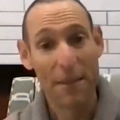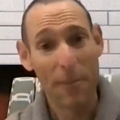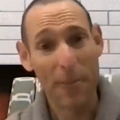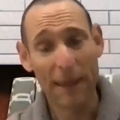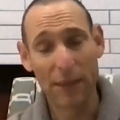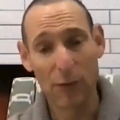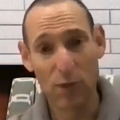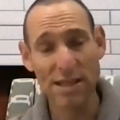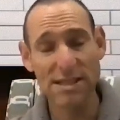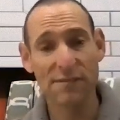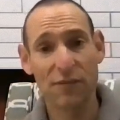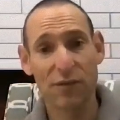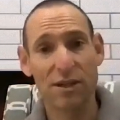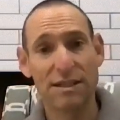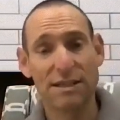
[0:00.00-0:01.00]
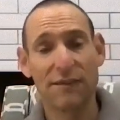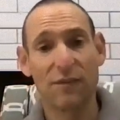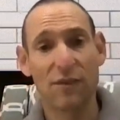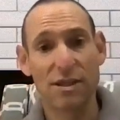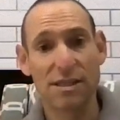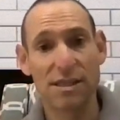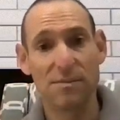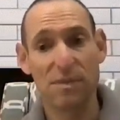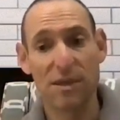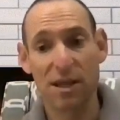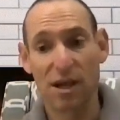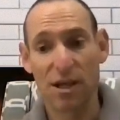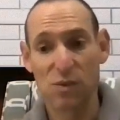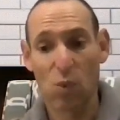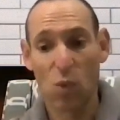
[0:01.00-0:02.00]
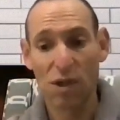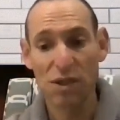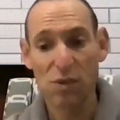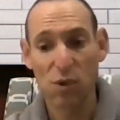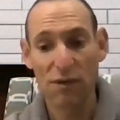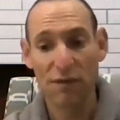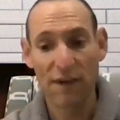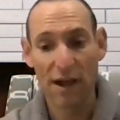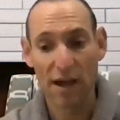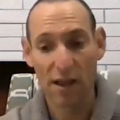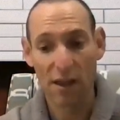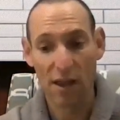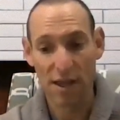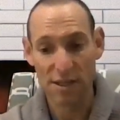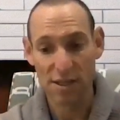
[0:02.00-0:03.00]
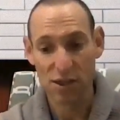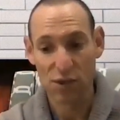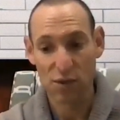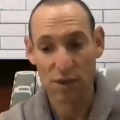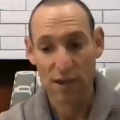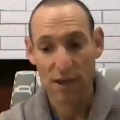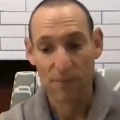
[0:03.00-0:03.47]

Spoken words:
And the reason for the difference is because once we file a lawsuit,